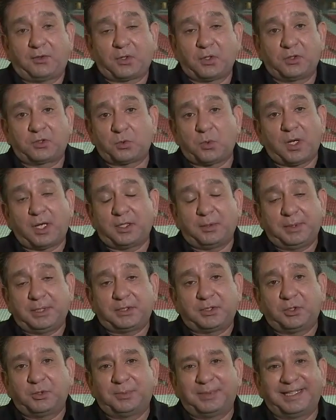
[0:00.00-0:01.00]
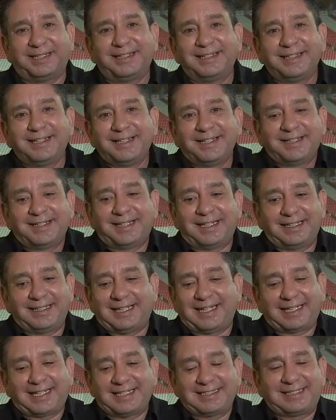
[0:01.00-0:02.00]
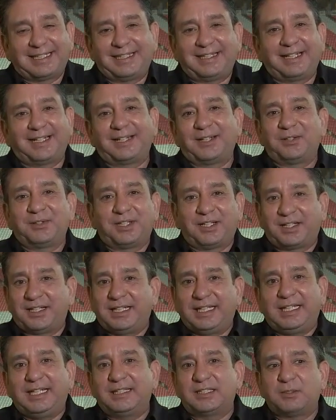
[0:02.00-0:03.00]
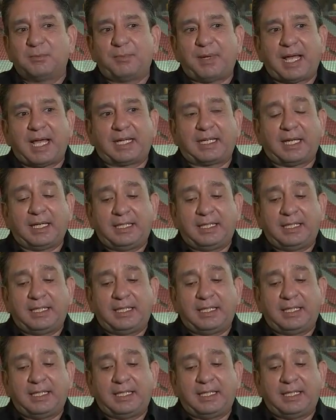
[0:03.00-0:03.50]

Coach wanted me to, but uh, like I said, they're gonna they're gonna ease him back.